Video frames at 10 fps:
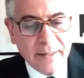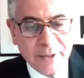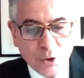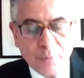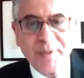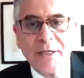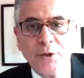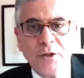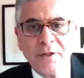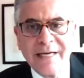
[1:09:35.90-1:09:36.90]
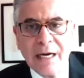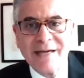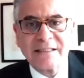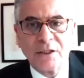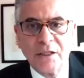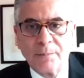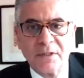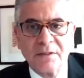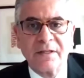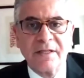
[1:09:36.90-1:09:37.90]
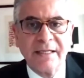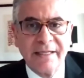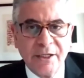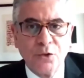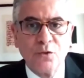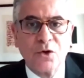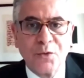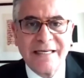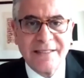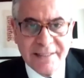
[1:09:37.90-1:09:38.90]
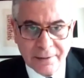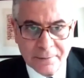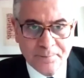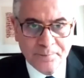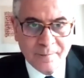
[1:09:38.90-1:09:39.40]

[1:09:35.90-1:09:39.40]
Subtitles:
The European Union now has adopted the EU Green Deal.